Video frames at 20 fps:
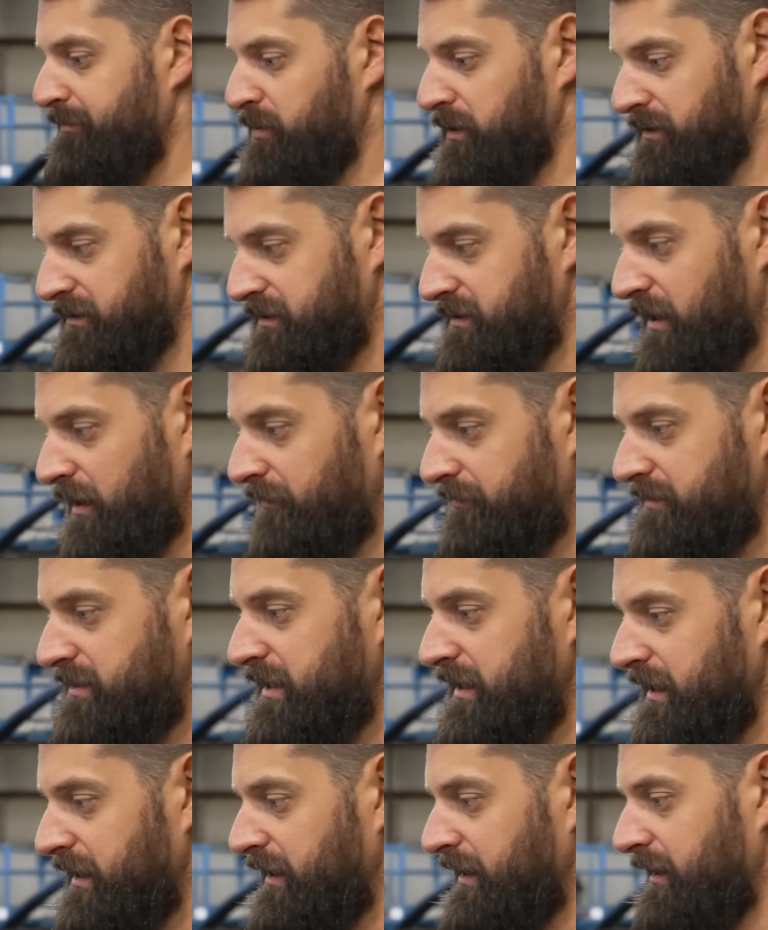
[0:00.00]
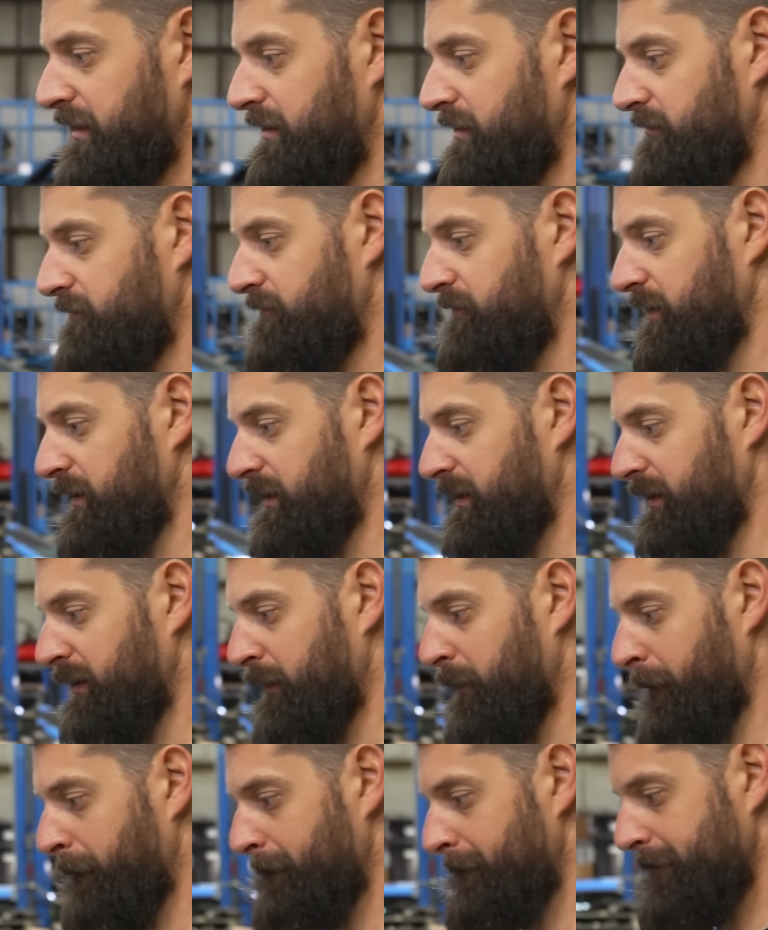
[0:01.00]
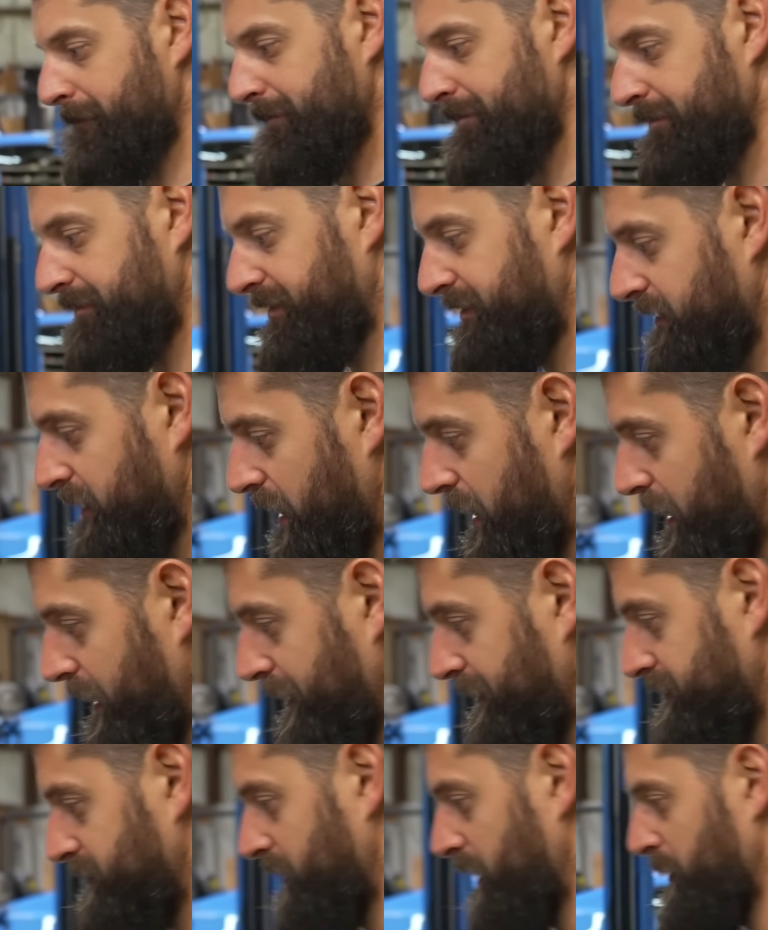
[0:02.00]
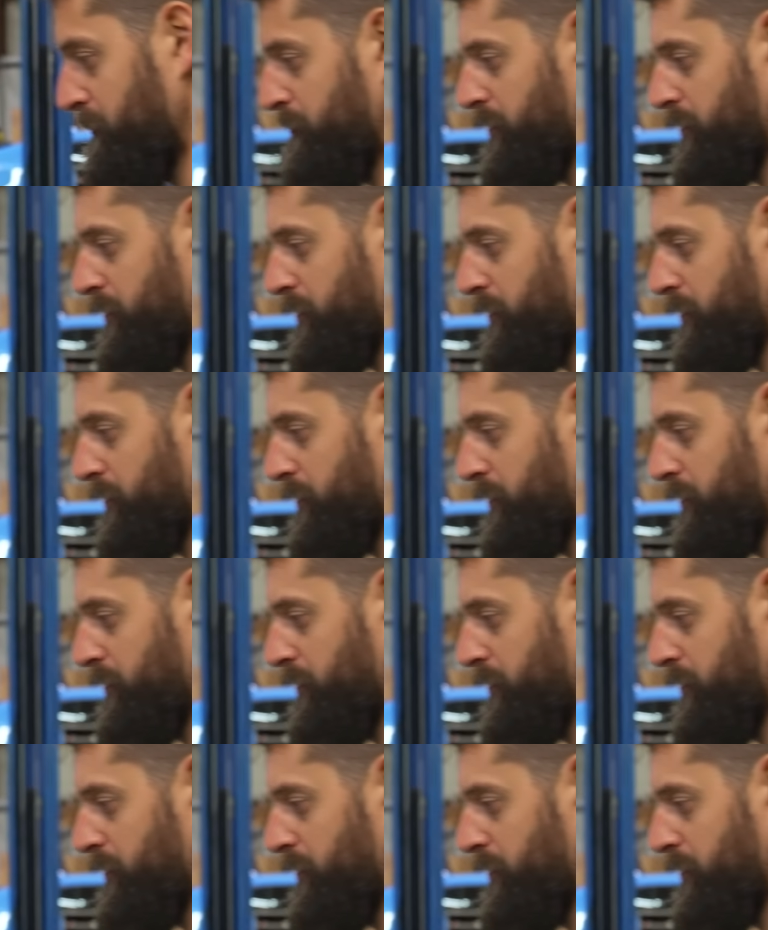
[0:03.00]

But instead of teeing in and feeding the high side